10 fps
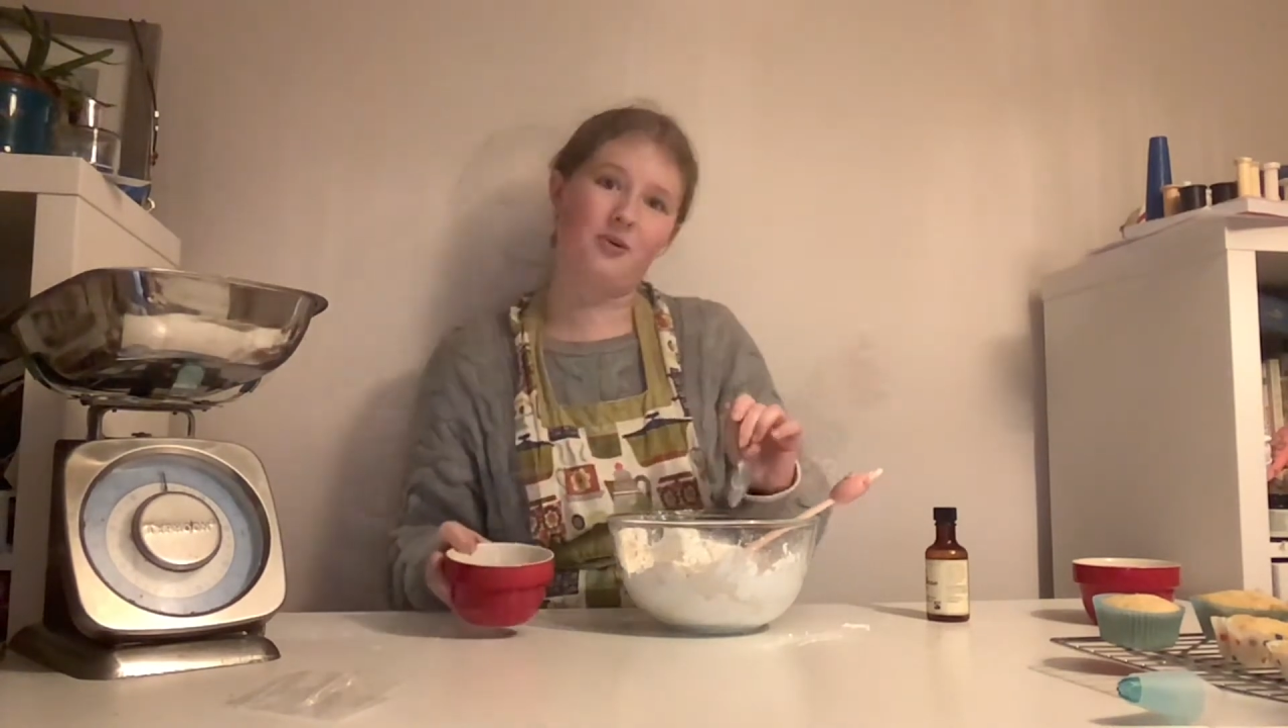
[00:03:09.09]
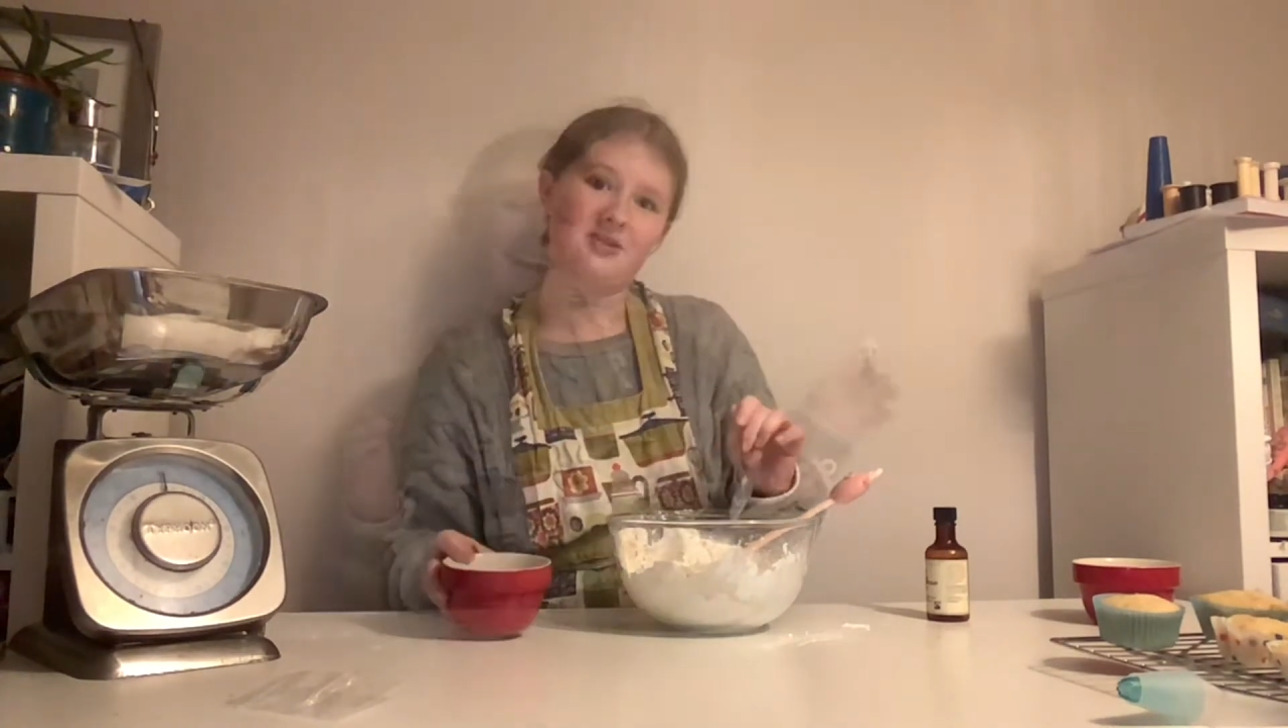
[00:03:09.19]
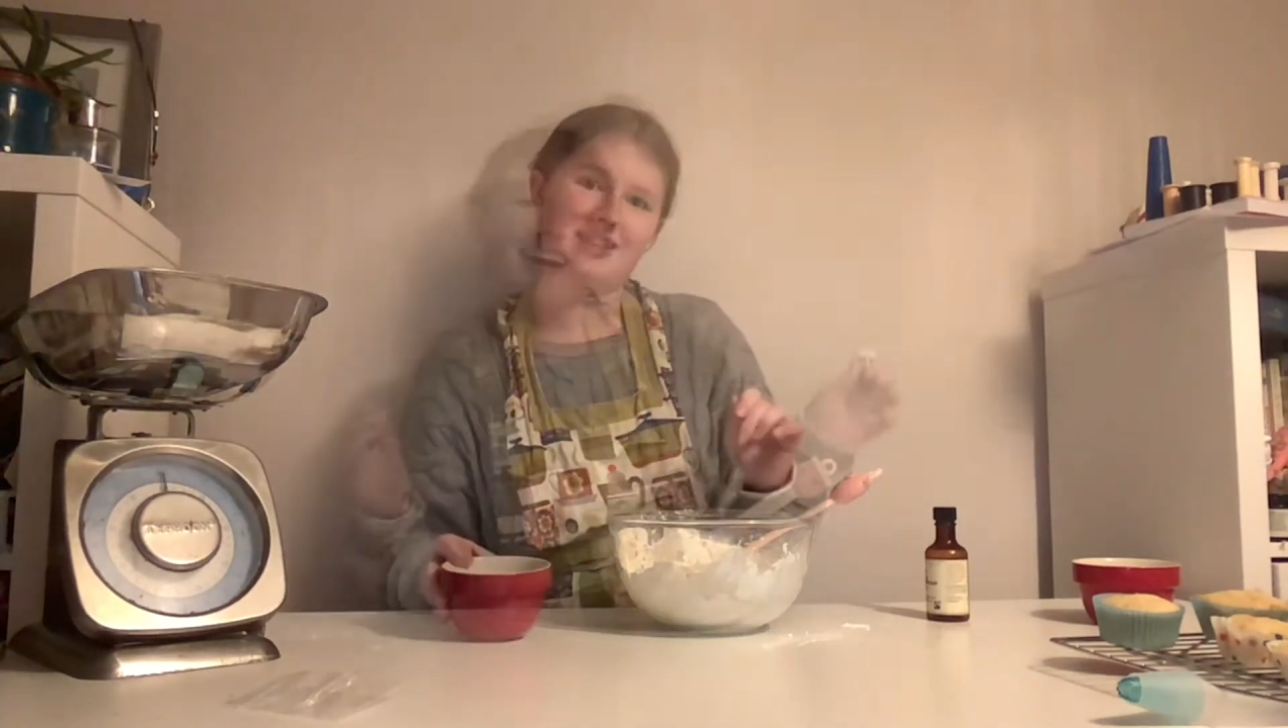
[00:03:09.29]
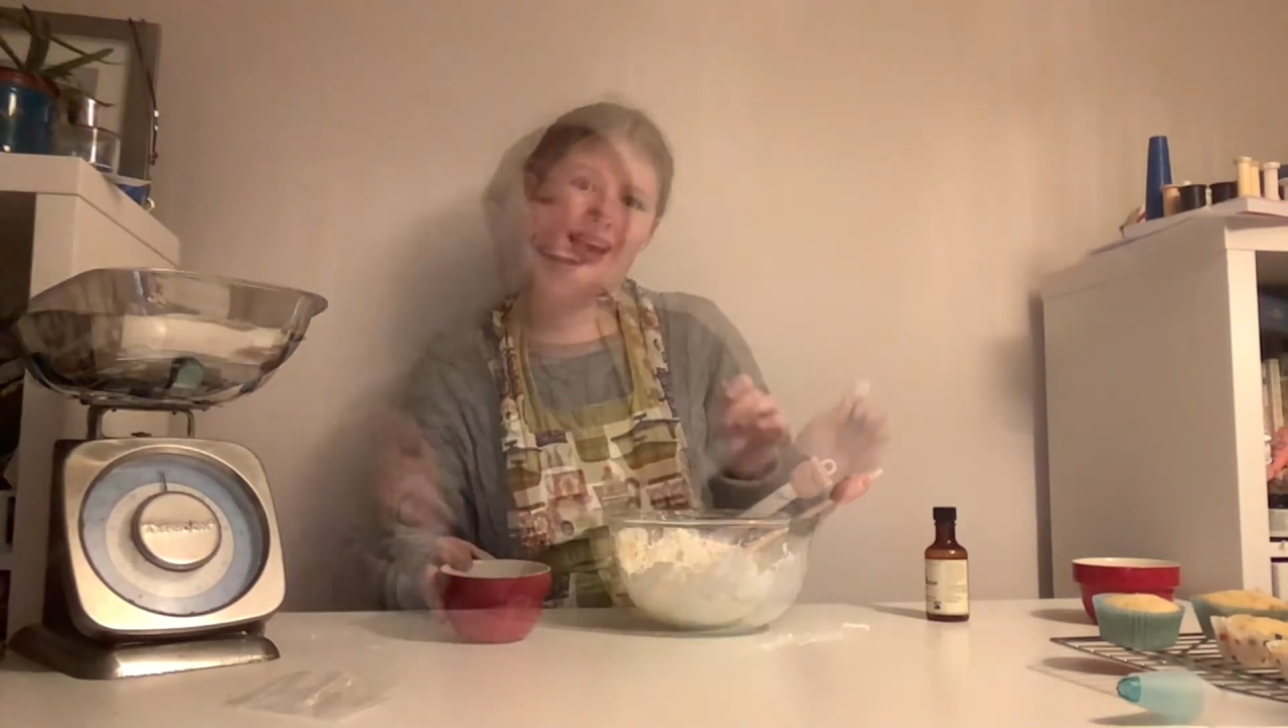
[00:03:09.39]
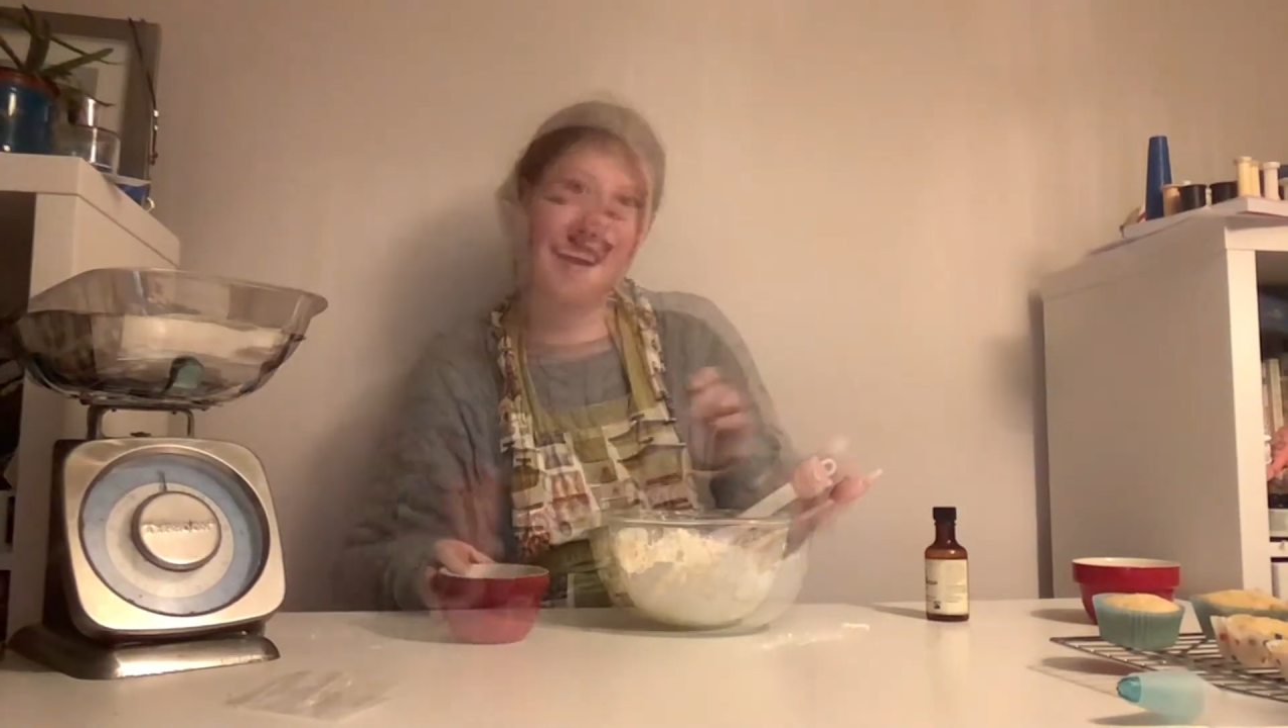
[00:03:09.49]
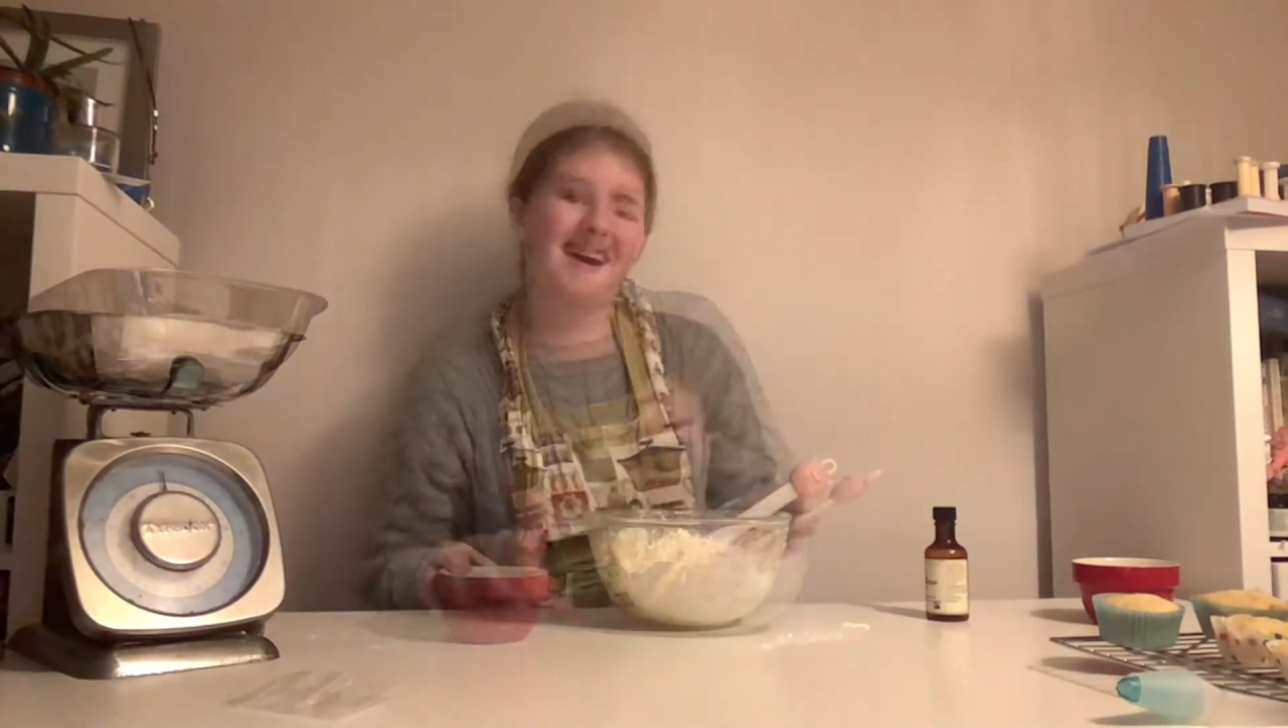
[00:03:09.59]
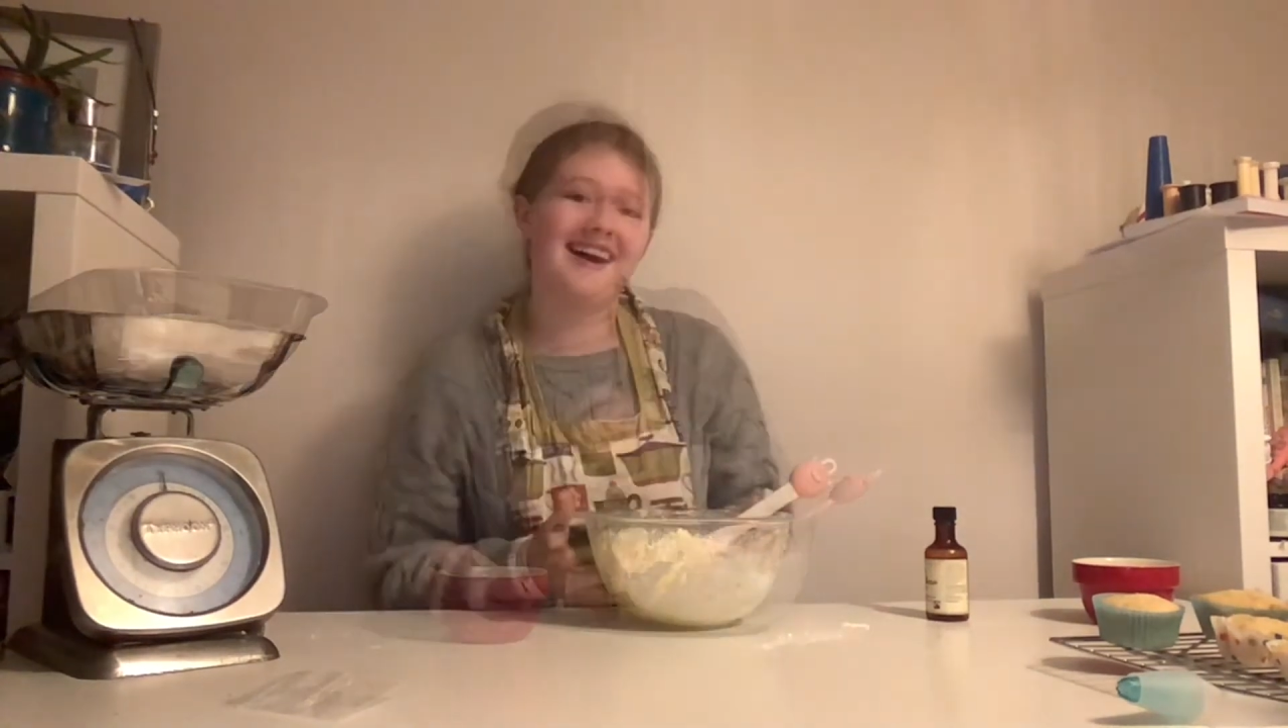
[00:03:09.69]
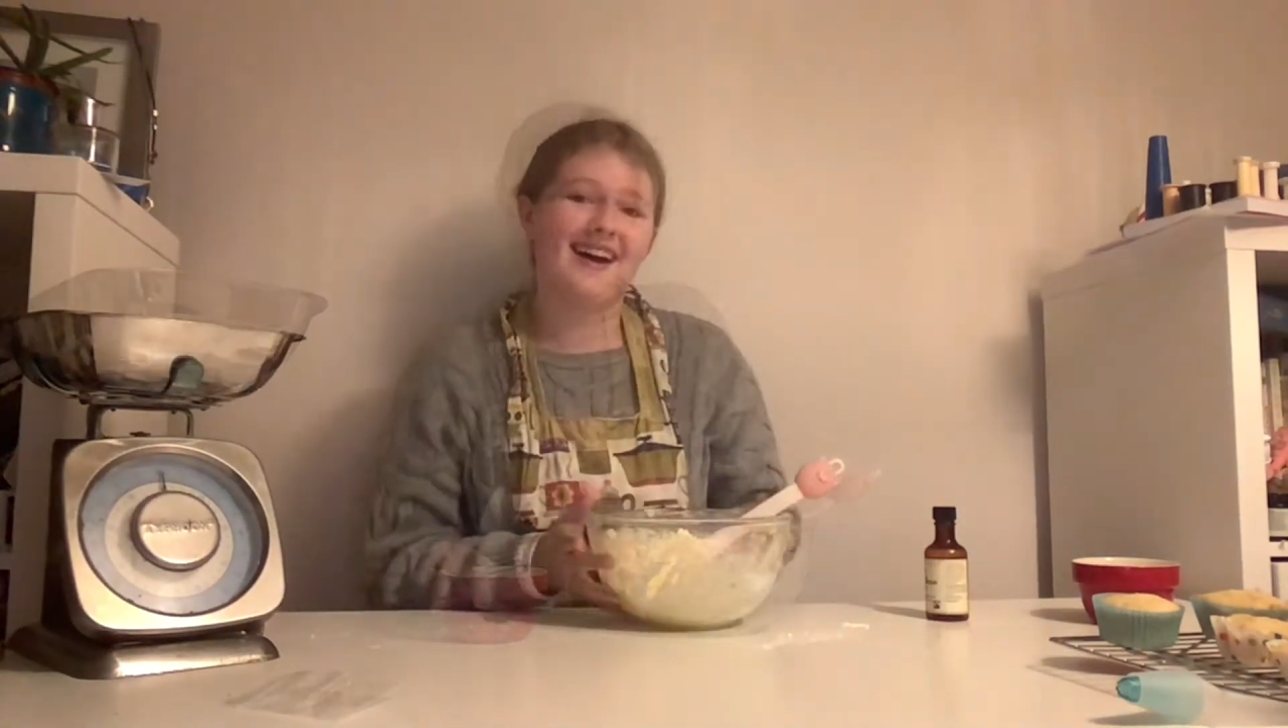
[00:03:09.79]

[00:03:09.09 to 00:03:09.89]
together.